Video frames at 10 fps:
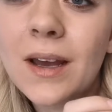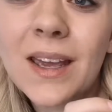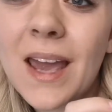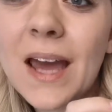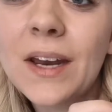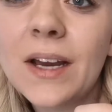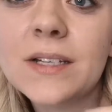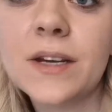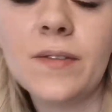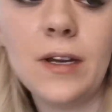Which
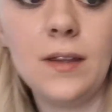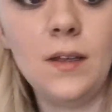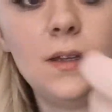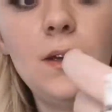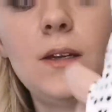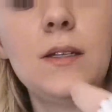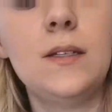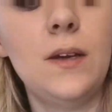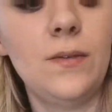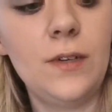again, I
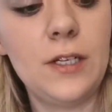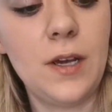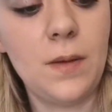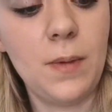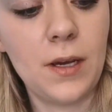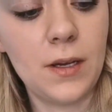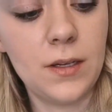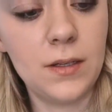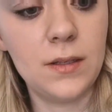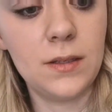don't really think that you can see
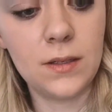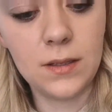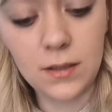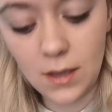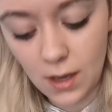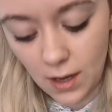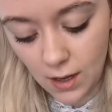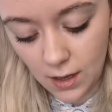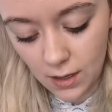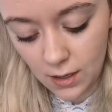on video
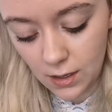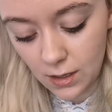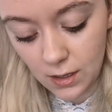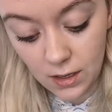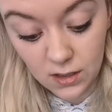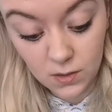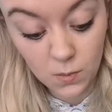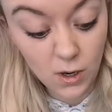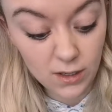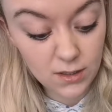because
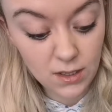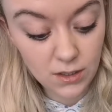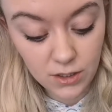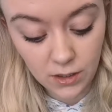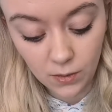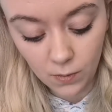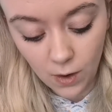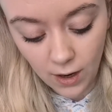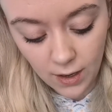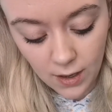it's
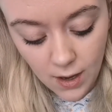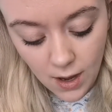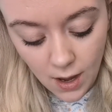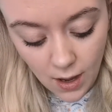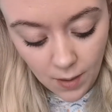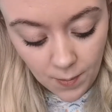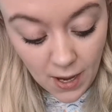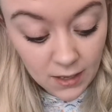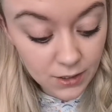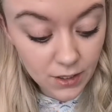white stitching on
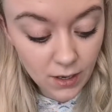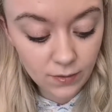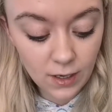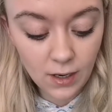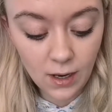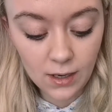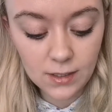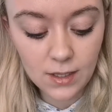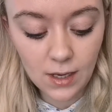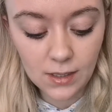white. But
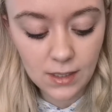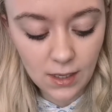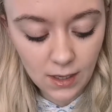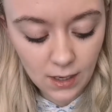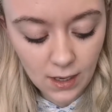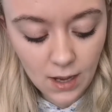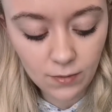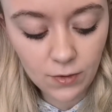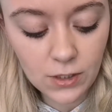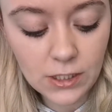actually I really liked
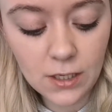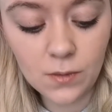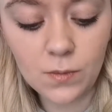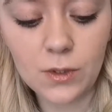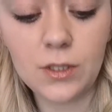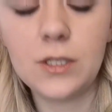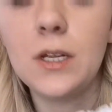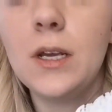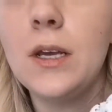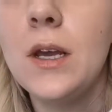the idea that it gave.
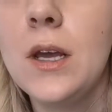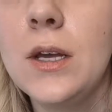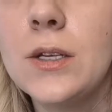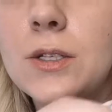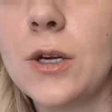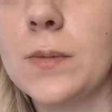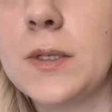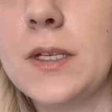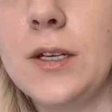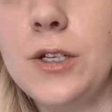If you didn't want
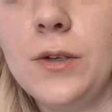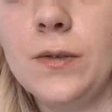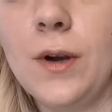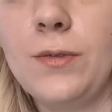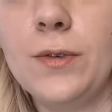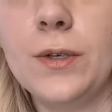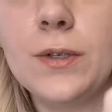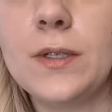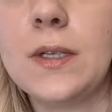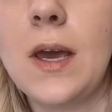to top
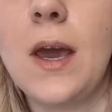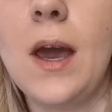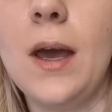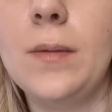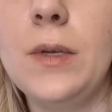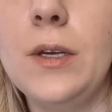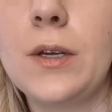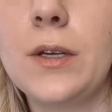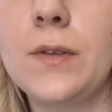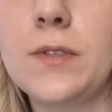stitch your ruffles,